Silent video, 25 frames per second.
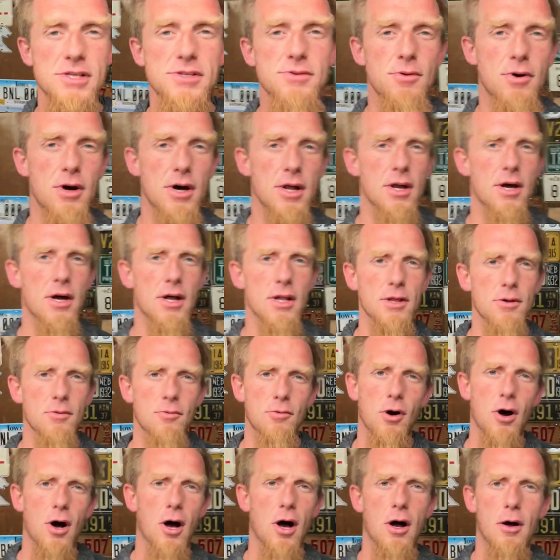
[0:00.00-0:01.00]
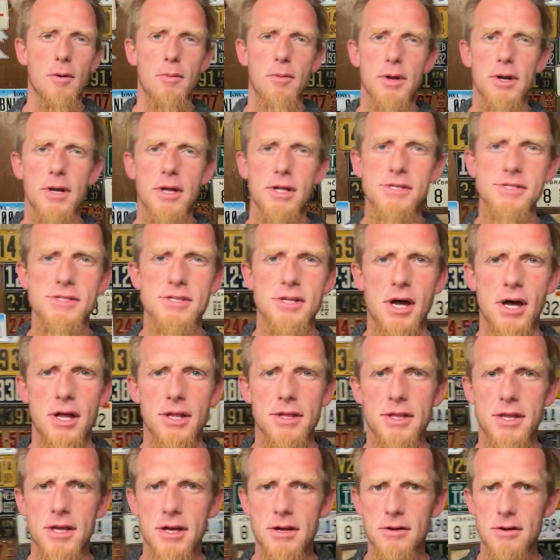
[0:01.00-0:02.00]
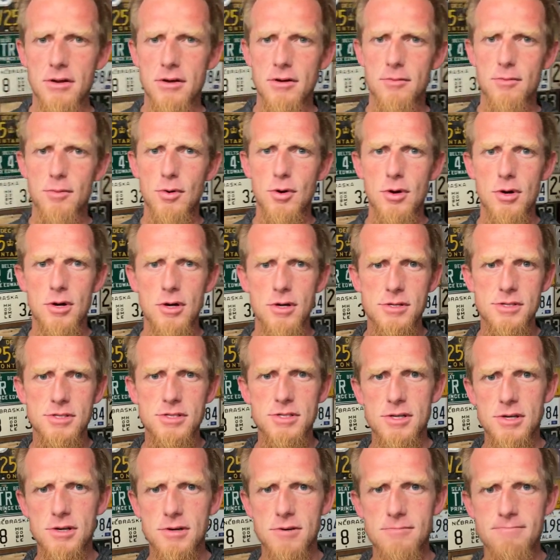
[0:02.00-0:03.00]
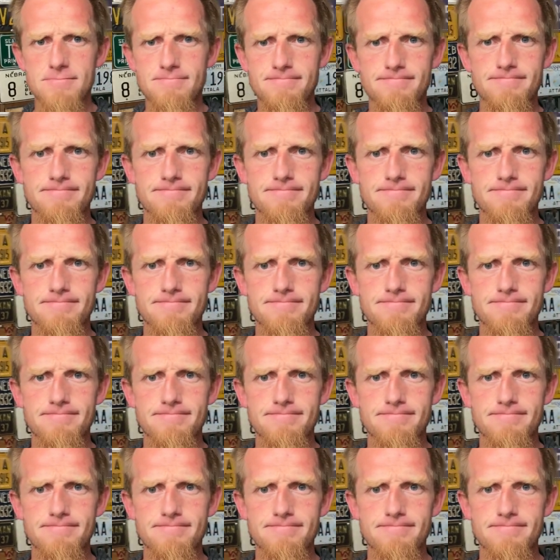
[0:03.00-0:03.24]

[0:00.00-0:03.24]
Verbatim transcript: one on the wall, but it's not there no more, so